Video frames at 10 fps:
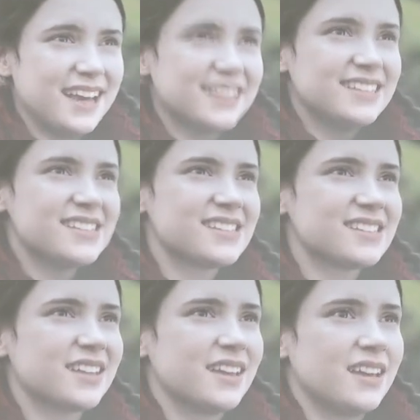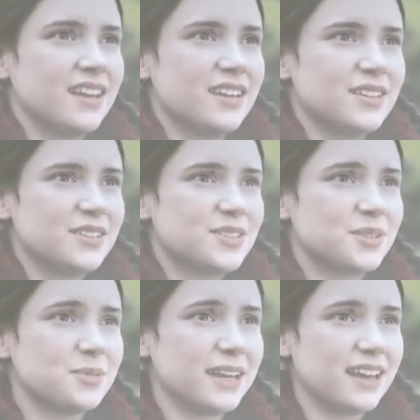wall with the
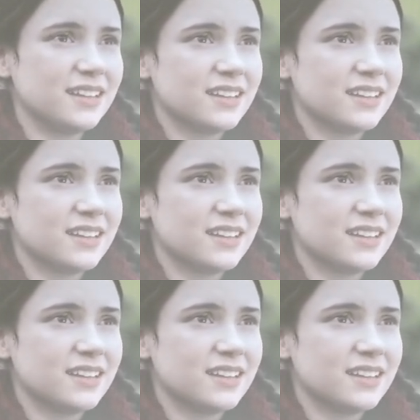curtains